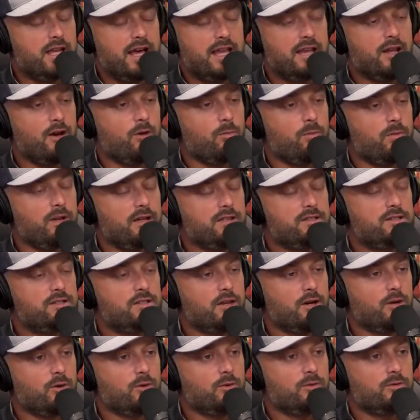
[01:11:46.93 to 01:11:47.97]
I know, but
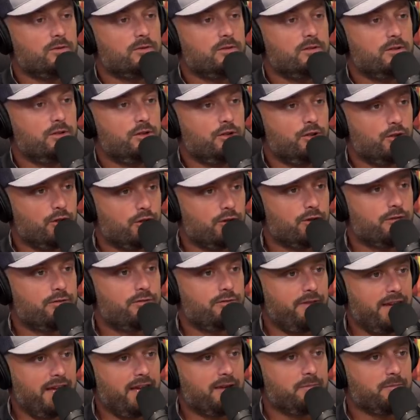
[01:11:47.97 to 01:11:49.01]
so your
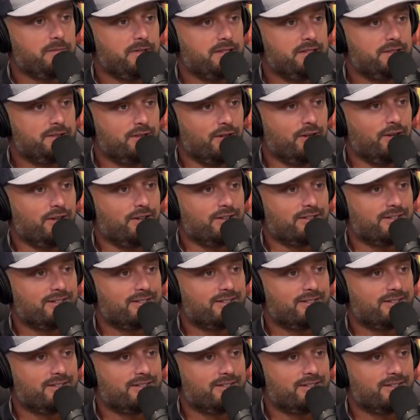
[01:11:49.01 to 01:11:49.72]
family's dog.